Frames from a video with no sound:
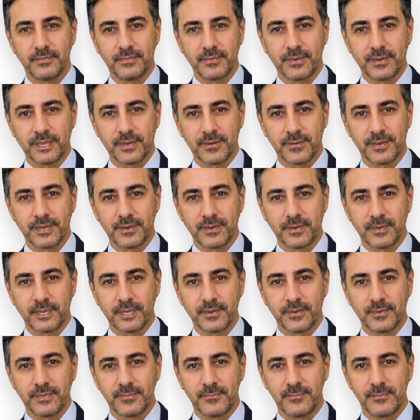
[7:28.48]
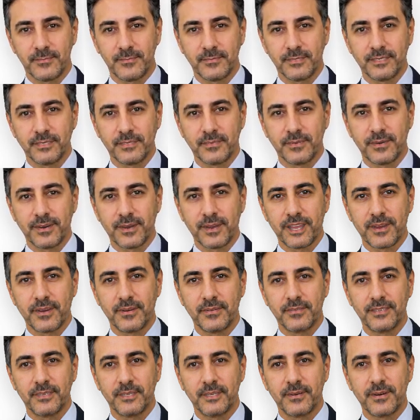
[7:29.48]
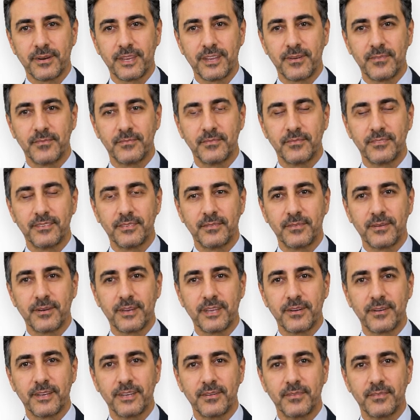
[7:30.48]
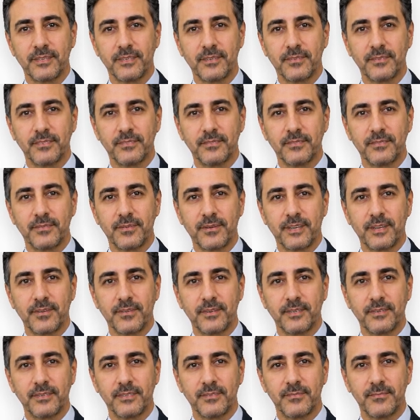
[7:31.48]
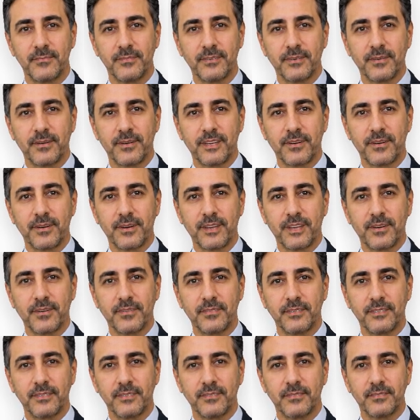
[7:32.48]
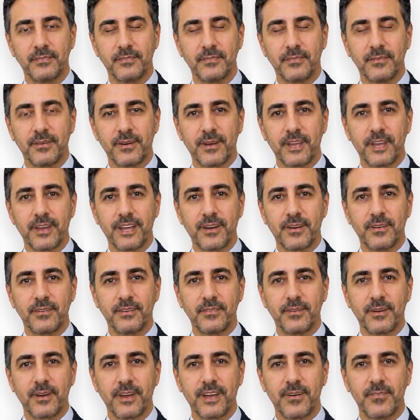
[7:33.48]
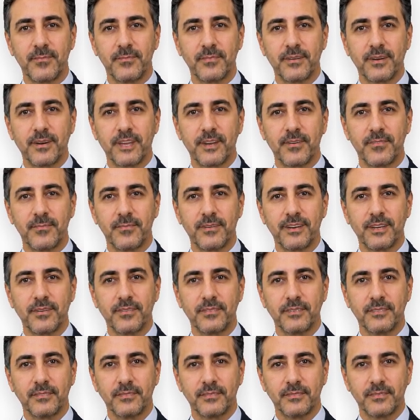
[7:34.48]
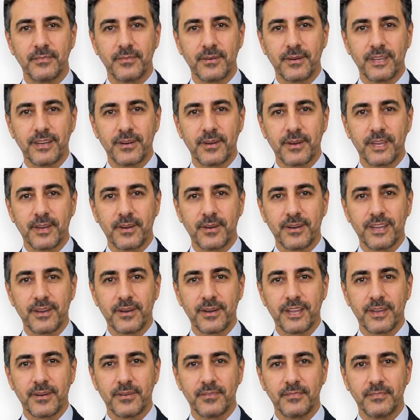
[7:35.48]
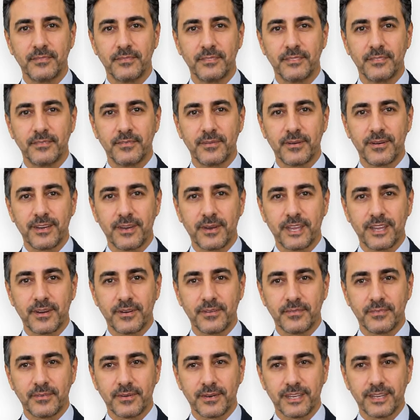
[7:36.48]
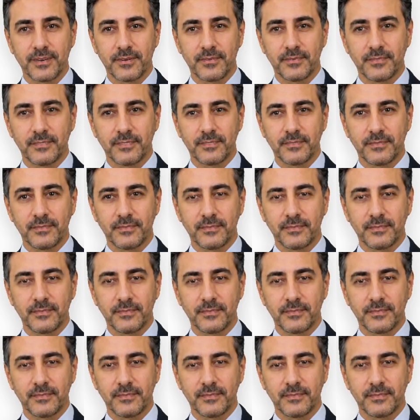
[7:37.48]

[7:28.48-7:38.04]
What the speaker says: The pattern worth remembering is that each step feeds the next. Good notes make a good extraction makes good plans, and a good patient plan makes an easy yes.